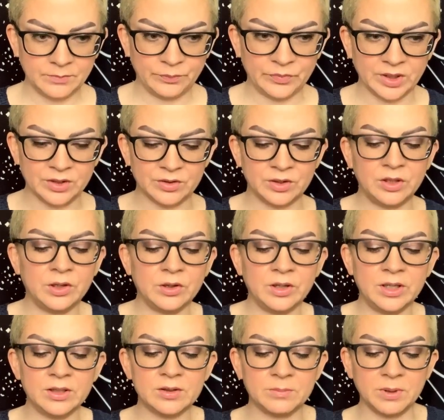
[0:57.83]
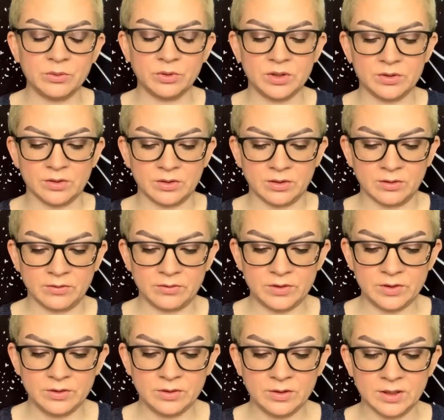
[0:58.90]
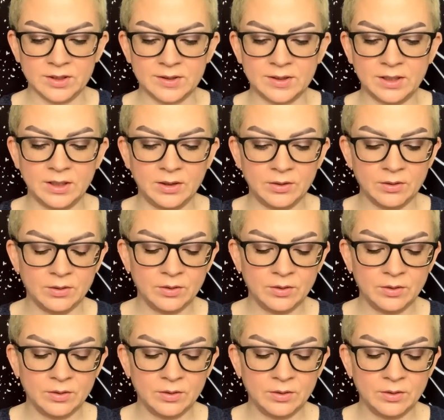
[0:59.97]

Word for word: It's curious but reserved. Let's see